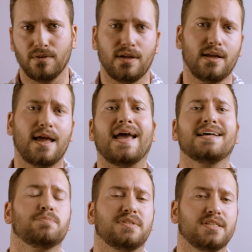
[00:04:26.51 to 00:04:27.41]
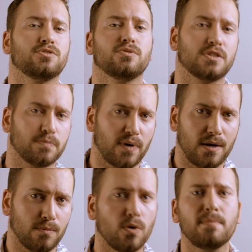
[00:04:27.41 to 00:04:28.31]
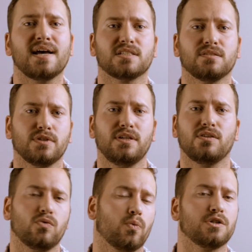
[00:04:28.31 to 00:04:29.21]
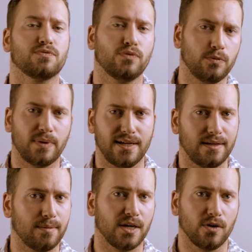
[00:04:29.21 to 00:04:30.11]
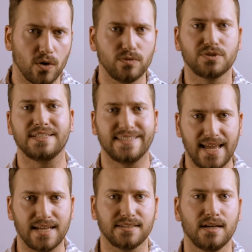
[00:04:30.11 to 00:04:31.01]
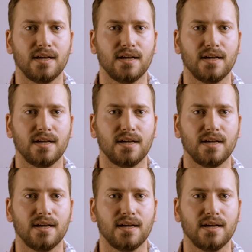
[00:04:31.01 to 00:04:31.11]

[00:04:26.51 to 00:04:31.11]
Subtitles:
It has potential to spread more massively than the worst flu pandemic known to date.